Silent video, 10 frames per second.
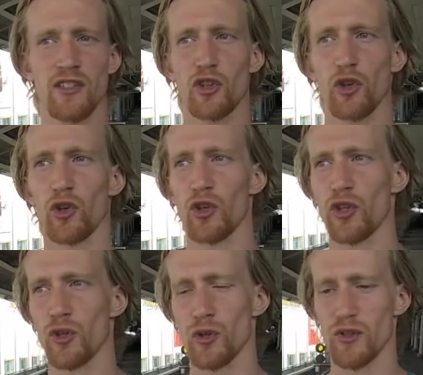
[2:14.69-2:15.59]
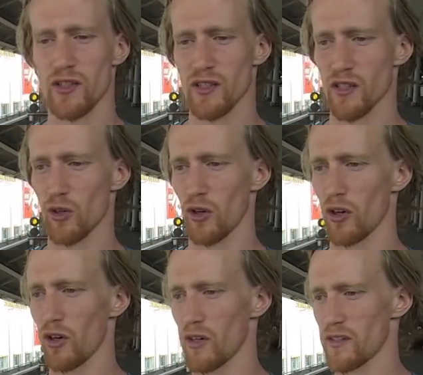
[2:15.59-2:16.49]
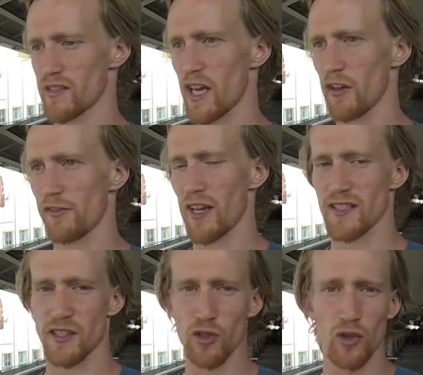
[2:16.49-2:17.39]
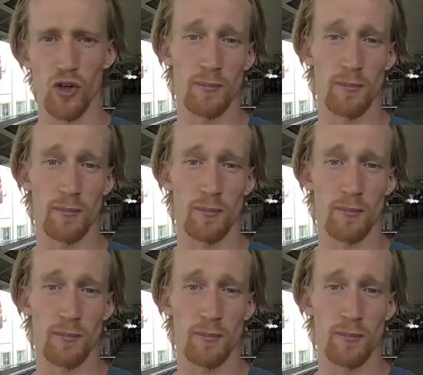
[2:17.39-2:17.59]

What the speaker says: to use yourself as a tool,